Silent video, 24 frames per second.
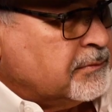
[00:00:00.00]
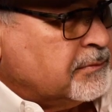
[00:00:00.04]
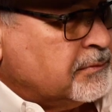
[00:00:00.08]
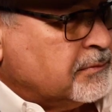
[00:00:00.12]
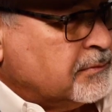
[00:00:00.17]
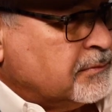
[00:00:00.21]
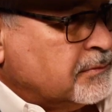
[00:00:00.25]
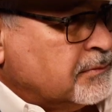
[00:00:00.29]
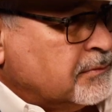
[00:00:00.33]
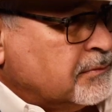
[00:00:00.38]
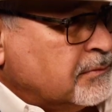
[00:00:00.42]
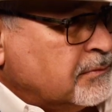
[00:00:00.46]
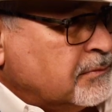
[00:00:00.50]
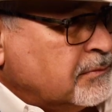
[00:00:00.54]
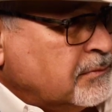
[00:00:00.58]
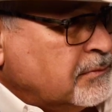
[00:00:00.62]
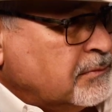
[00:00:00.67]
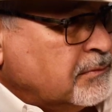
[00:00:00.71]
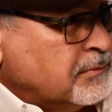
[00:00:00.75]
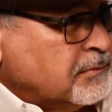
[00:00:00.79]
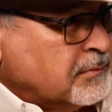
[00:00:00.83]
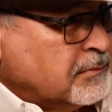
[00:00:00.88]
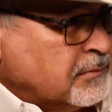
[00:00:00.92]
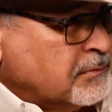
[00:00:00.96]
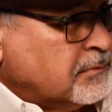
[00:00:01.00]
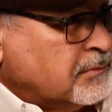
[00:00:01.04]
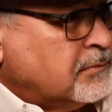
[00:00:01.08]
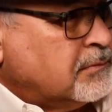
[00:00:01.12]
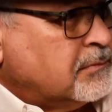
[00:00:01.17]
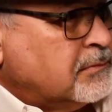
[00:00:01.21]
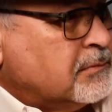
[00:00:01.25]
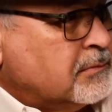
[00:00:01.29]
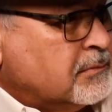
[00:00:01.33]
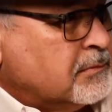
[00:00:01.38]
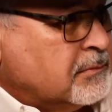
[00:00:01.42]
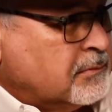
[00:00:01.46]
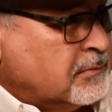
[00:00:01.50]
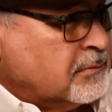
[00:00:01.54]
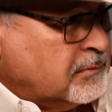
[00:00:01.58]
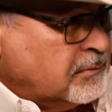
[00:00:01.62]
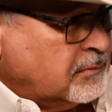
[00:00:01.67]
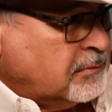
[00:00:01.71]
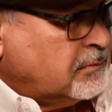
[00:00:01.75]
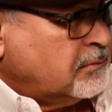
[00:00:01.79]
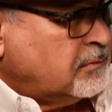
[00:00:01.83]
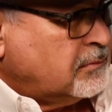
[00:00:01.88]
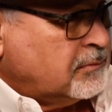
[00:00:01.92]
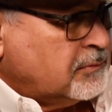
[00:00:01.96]
of small packers,
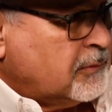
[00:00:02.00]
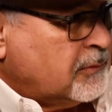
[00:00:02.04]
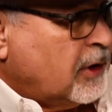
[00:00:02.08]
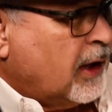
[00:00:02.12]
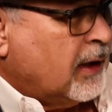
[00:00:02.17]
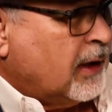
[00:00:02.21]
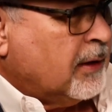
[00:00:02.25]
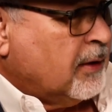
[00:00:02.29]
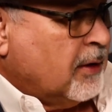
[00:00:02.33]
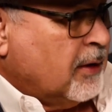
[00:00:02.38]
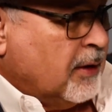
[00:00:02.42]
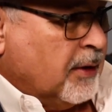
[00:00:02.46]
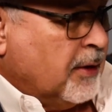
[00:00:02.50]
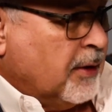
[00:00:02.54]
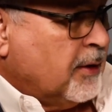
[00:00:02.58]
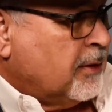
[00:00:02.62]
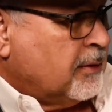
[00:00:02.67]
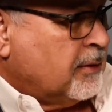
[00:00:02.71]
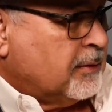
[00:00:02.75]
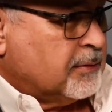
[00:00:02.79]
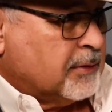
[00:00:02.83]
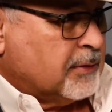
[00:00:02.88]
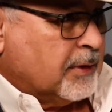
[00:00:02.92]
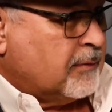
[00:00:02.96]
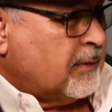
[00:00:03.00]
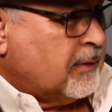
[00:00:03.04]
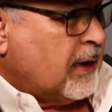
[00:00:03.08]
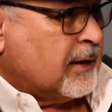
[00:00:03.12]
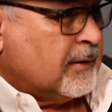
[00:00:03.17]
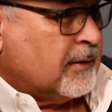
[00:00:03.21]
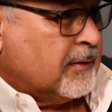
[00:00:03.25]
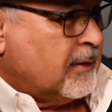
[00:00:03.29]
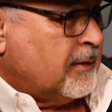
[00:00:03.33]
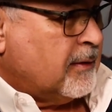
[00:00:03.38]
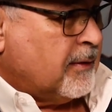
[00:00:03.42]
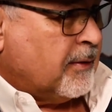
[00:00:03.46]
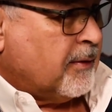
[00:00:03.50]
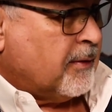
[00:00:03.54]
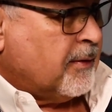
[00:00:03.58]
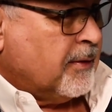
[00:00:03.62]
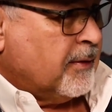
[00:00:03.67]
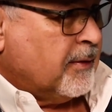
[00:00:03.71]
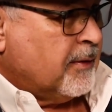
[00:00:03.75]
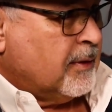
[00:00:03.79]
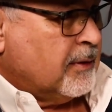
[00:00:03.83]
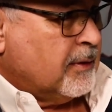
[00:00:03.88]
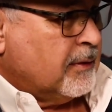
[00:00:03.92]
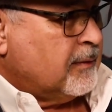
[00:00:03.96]
the local butcher shops. We just
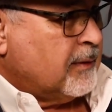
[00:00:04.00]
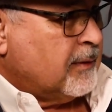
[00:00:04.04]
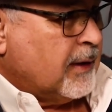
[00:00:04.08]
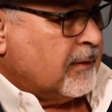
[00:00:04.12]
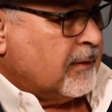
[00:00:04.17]
overflowed it.